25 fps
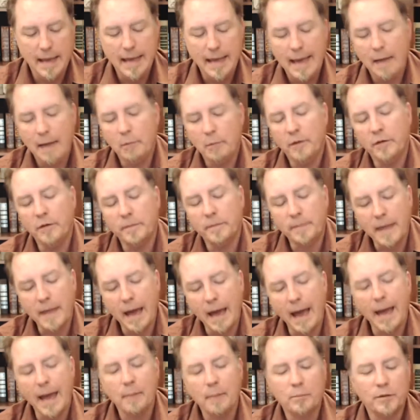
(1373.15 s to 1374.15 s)
However,
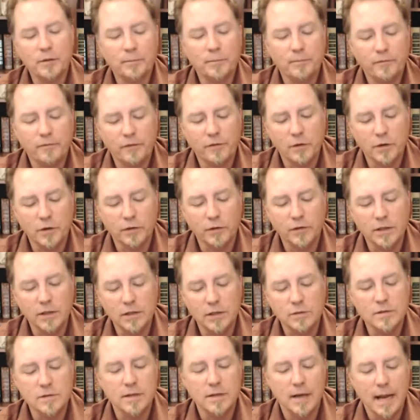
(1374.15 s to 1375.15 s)
I prefer to
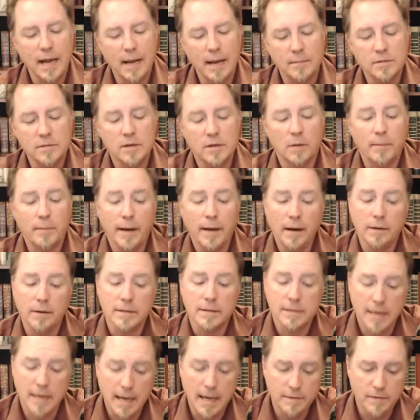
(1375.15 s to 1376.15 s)
use the names their
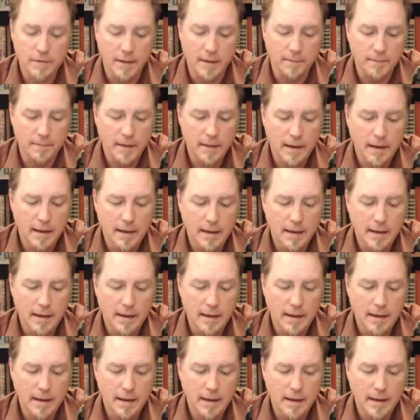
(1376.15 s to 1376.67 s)
parents gave them,